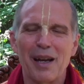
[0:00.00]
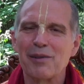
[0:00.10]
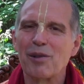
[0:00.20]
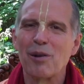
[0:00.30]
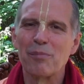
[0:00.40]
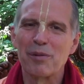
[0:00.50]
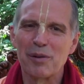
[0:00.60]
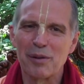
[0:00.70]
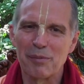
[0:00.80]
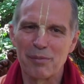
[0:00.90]

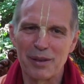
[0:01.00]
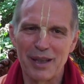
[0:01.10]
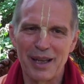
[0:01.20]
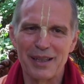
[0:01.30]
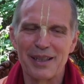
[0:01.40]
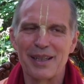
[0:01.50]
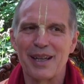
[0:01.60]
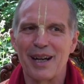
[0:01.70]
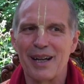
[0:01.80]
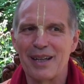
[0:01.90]

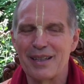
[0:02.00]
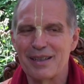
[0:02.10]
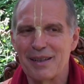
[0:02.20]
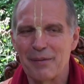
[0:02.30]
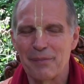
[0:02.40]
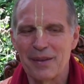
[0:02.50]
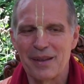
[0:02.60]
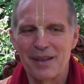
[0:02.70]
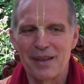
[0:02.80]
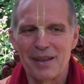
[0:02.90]
uncomprehending eyes.
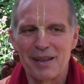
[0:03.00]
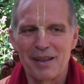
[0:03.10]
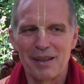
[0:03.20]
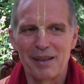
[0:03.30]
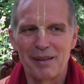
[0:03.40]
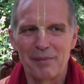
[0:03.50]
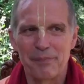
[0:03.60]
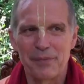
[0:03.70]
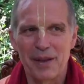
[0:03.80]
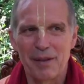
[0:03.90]

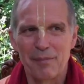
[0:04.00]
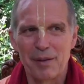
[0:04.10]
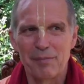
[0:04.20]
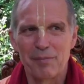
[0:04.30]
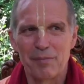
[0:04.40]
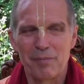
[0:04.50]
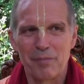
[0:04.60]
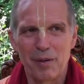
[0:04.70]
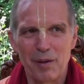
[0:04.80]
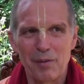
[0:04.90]
But
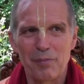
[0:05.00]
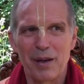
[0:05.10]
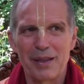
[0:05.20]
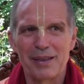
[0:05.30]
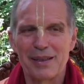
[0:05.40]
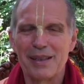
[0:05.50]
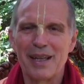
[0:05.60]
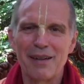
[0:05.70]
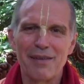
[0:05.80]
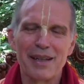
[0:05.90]
Prabhupada
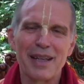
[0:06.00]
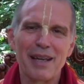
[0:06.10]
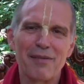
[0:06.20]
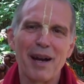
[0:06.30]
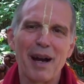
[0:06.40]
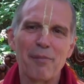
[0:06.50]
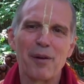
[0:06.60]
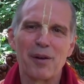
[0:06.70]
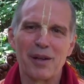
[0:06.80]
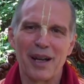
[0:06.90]
never gave up
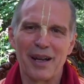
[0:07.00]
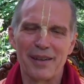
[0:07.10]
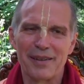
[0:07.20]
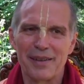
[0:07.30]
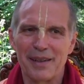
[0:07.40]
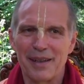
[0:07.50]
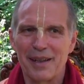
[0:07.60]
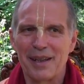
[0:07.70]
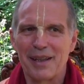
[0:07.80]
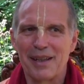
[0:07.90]
on us.
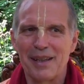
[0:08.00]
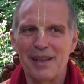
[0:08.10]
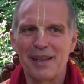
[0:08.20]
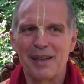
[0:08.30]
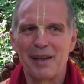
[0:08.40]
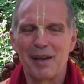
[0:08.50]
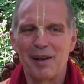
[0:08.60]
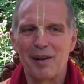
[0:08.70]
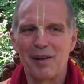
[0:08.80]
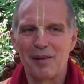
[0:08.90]
He
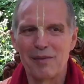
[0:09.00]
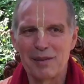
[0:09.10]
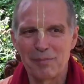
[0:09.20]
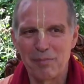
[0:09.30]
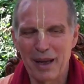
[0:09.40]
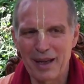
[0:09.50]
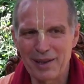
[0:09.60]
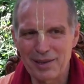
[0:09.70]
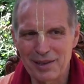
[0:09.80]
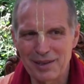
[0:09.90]
always
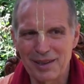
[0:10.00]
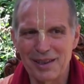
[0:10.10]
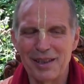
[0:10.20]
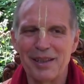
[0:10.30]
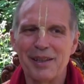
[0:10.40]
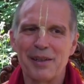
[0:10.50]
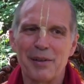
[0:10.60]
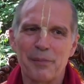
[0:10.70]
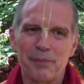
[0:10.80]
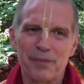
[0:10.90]
patiently
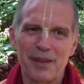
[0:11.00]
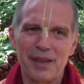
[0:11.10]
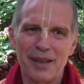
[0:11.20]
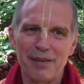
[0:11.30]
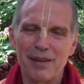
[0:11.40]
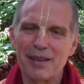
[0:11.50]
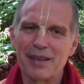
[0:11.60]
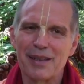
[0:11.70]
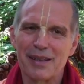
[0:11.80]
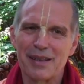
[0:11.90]

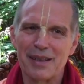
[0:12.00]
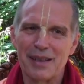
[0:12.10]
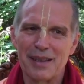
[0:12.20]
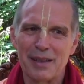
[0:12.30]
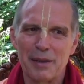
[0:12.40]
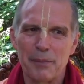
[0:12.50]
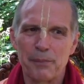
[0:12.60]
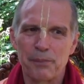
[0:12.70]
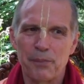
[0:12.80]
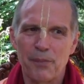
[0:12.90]
delivered the,
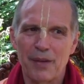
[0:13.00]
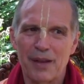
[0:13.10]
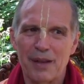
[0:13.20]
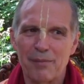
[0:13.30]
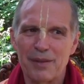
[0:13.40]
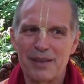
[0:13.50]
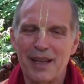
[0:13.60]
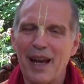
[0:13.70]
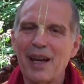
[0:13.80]
let me say,